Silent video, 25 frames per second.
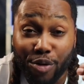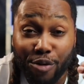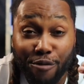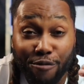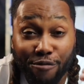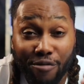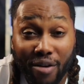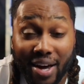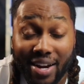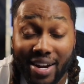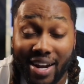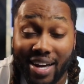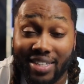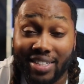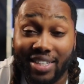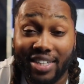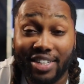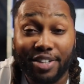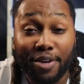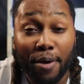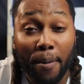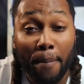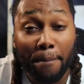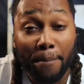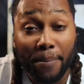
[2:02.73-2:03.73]
when you finance
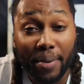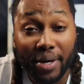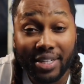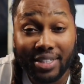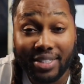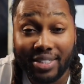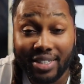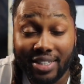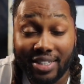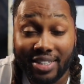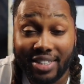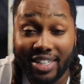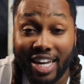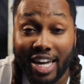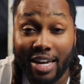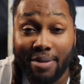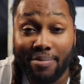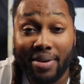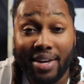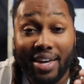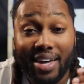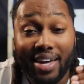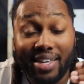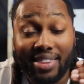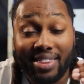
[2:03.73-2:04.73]
in your business
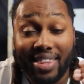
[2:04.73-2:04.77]
name,